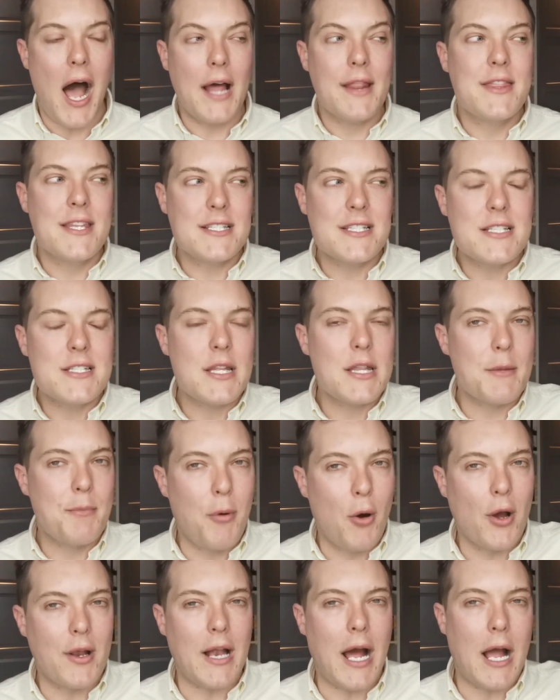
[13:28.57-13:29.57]
Uh, this is at the
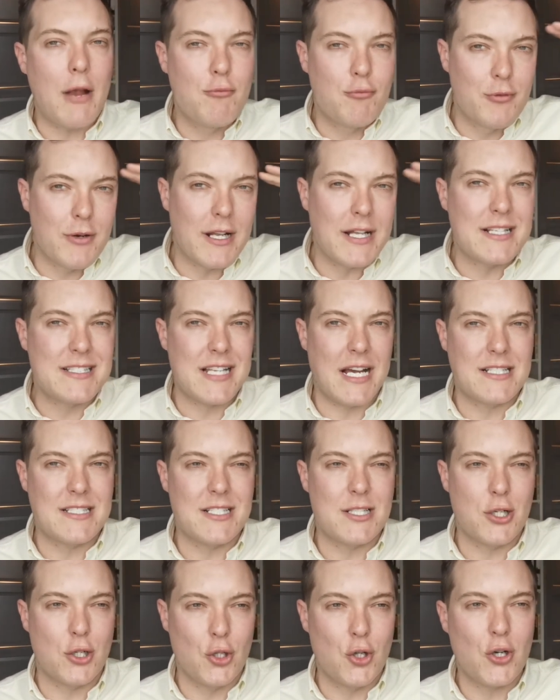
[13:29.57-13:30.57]
point I really
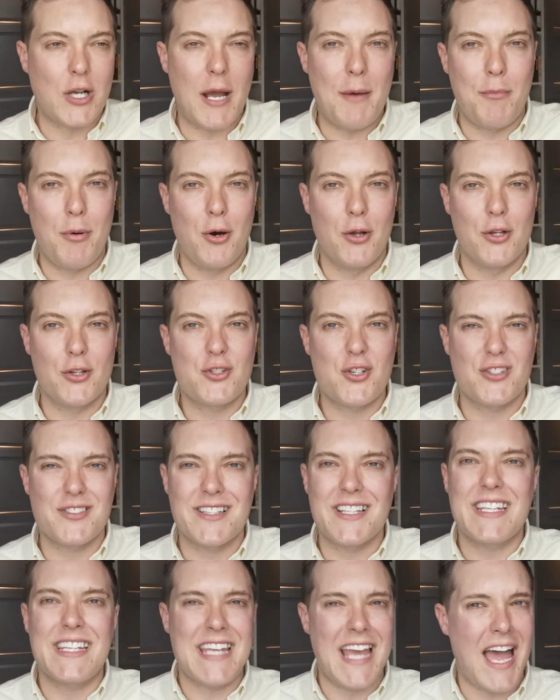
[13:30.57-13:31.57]
started to look at Paula's Choice and
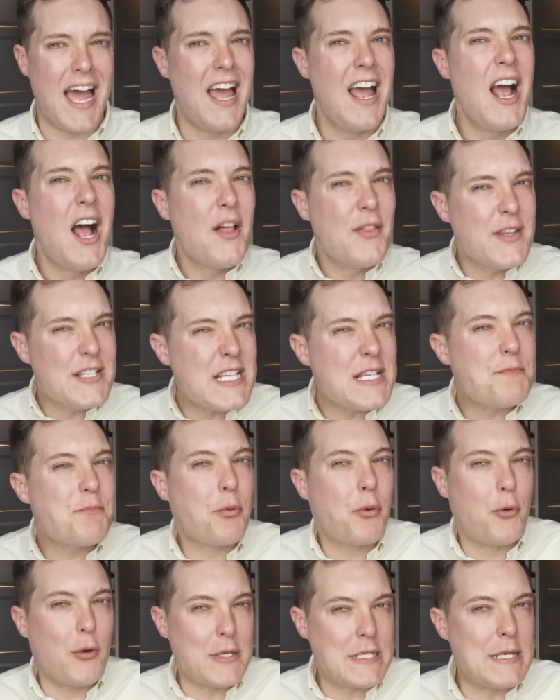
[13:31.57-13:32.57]
think, yeah, this is
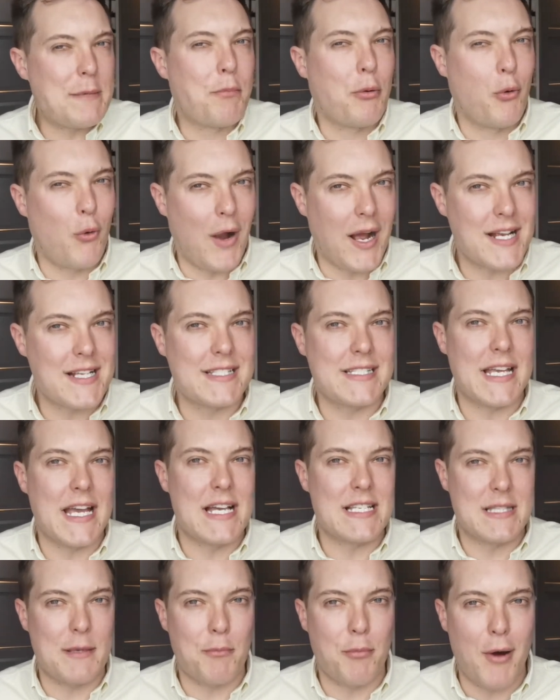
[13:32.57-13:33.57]
pretty pricey
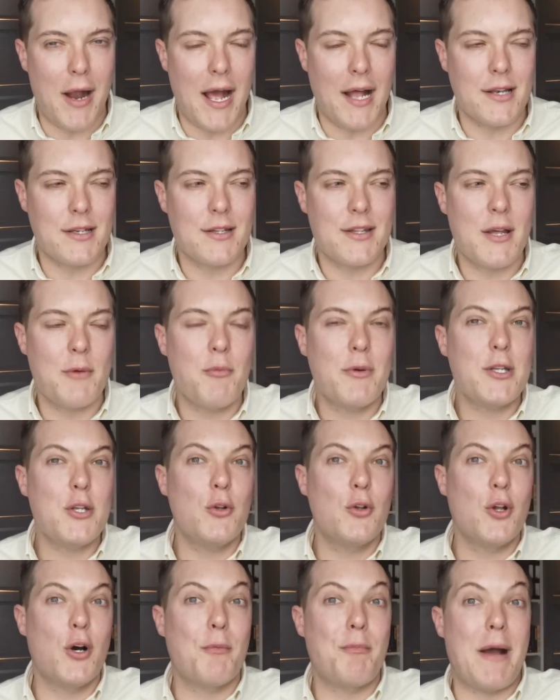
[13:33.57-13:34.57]
as a brand. And then when
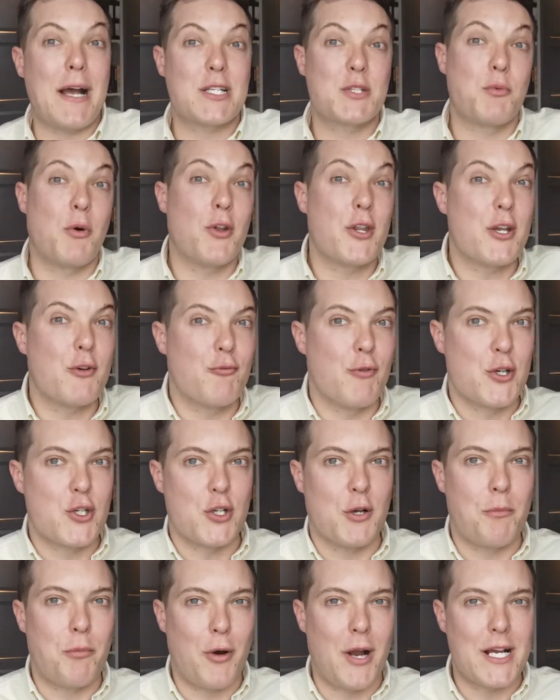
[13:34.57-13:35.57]
you look back to what the
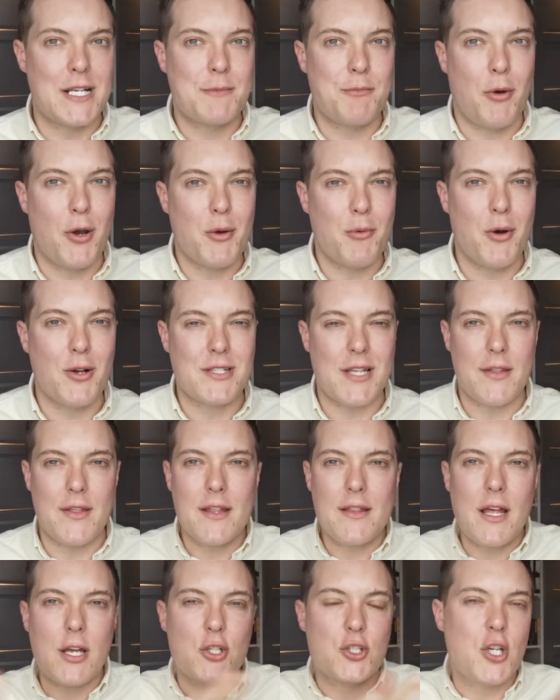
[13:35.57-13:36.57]
original price price point was. I
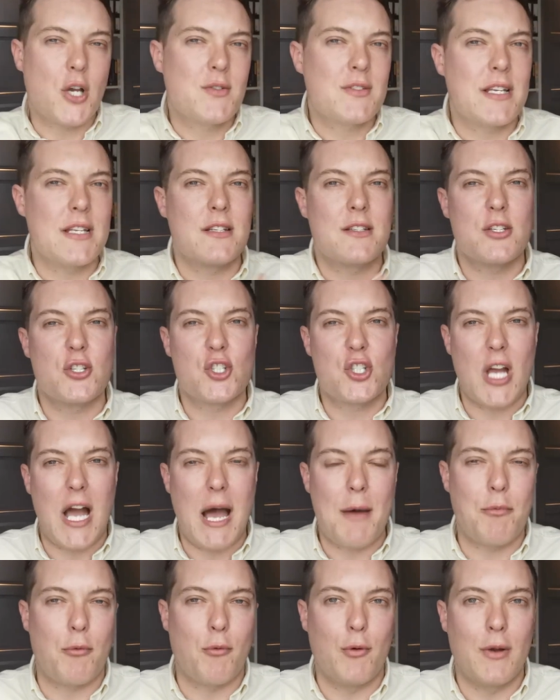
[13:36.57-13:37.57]
think that shows into
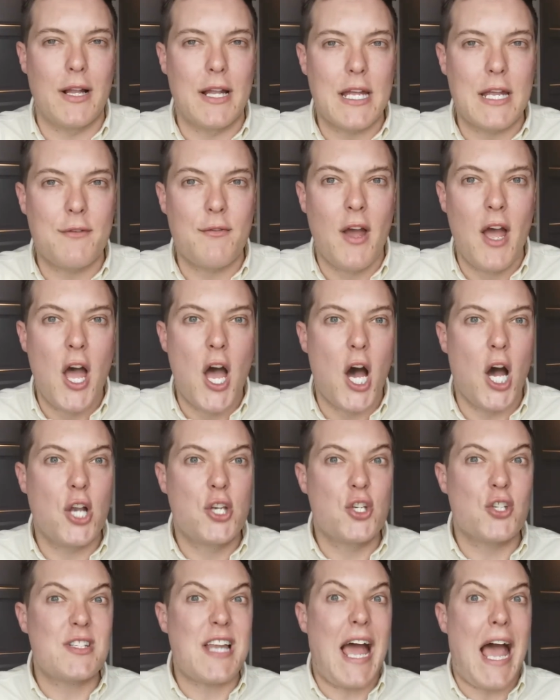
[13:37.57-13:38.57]
sharp relief uh,
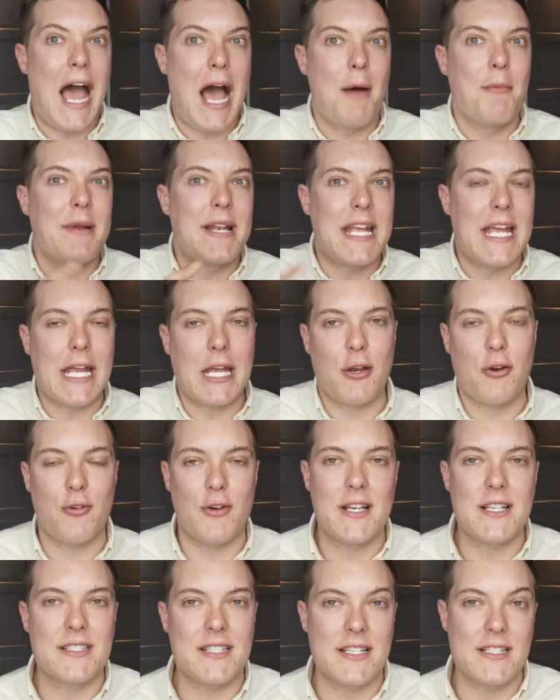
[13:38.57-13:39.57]
just how many
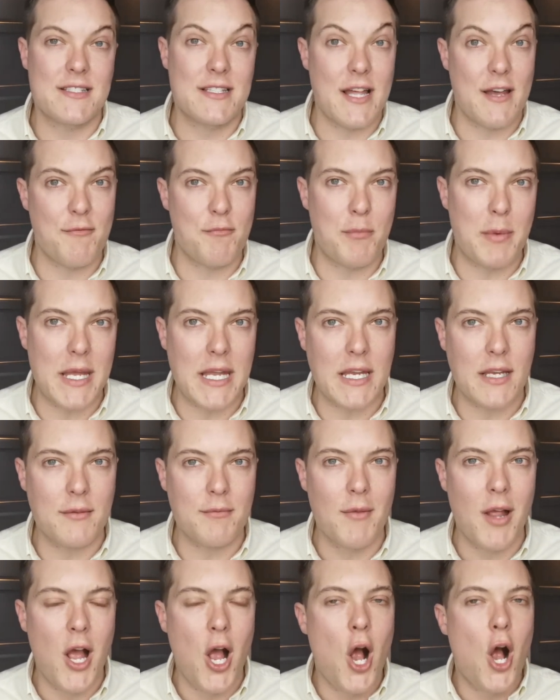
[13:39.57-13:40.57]
increases there've
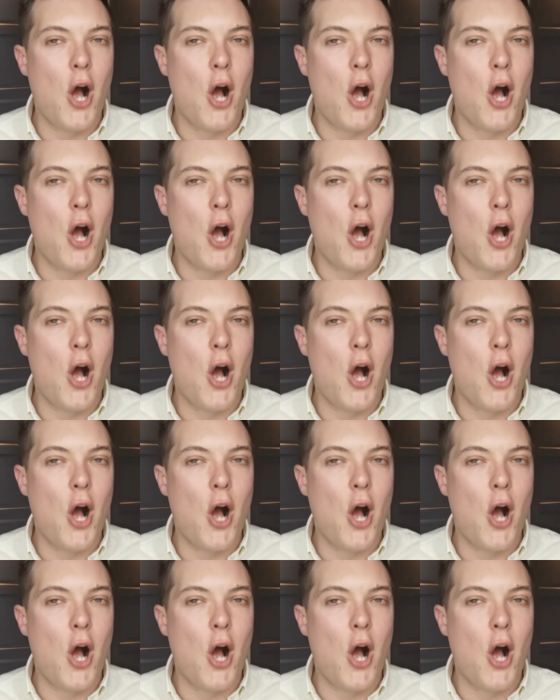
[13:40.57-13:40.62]
been.